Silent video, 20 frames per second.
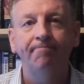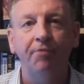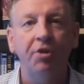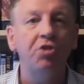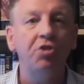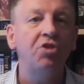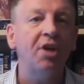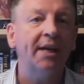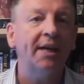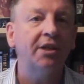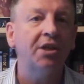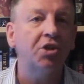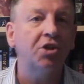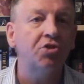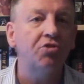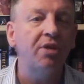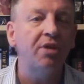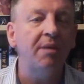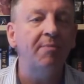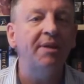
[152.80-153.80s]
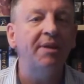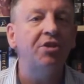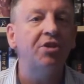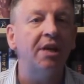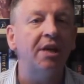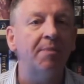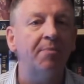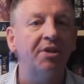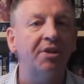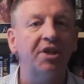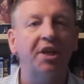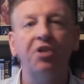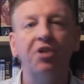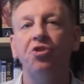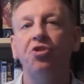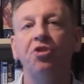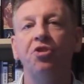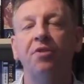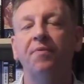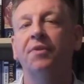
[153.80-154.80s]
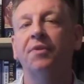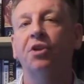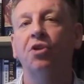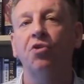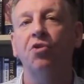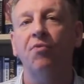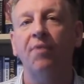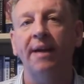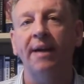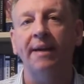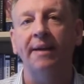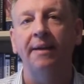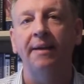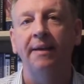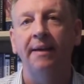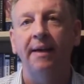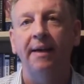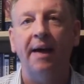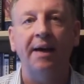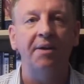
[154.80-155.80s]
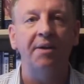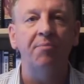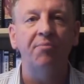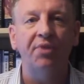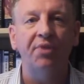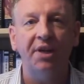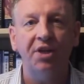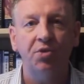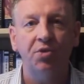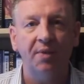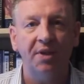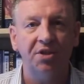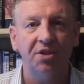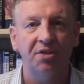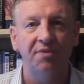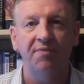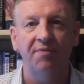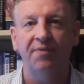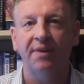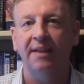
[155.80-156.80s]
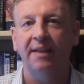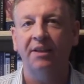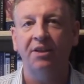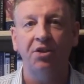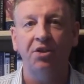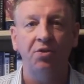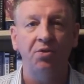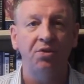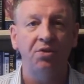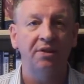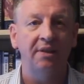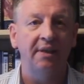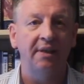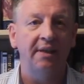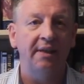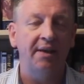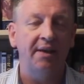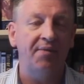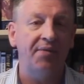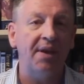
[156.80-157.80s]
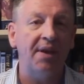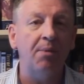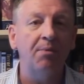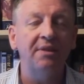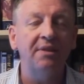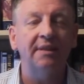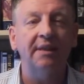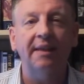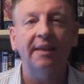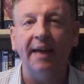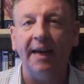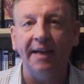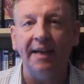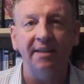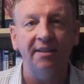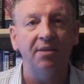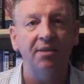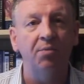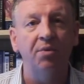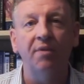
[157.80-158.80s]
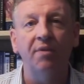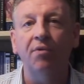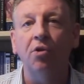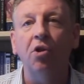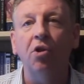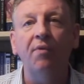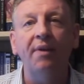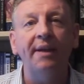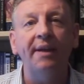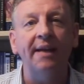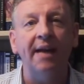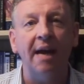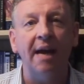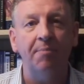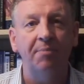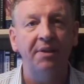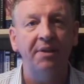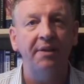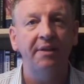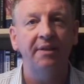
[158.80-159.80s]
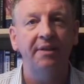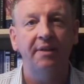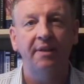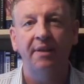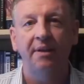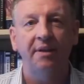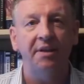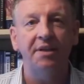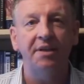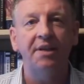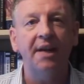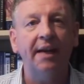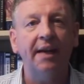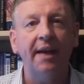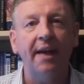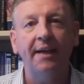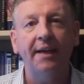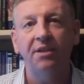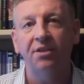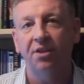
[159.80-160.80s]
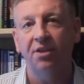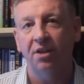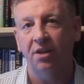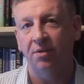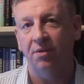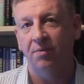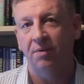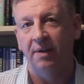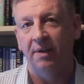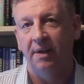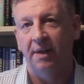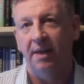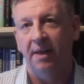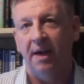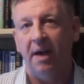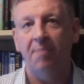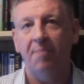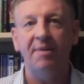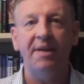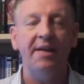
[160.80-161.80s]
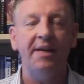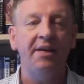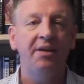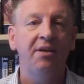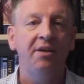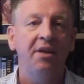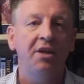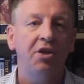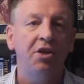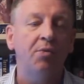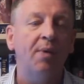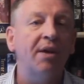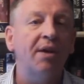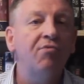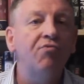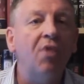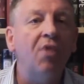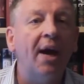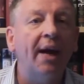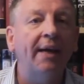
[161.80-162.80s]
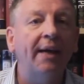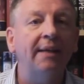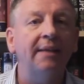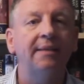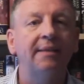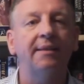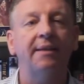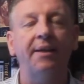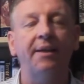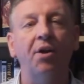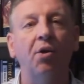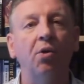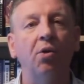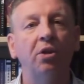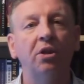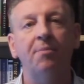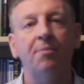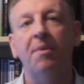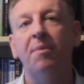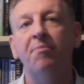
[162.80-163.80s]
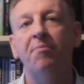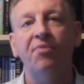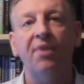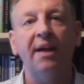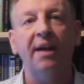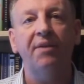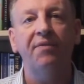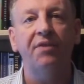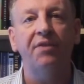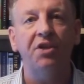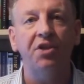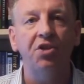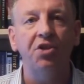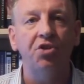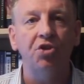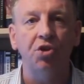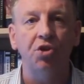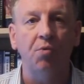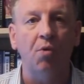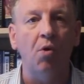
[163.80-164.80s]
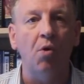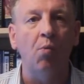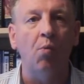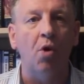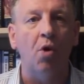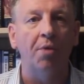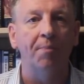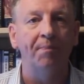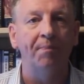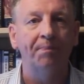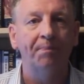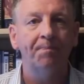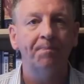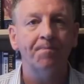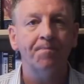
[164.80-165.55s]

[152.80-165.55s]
reject extreme interpretations of the Quran and embrace Western values. If that was the case, it would have already happened decades ago. I mean, you had riots in Oldham and Bradford in 2001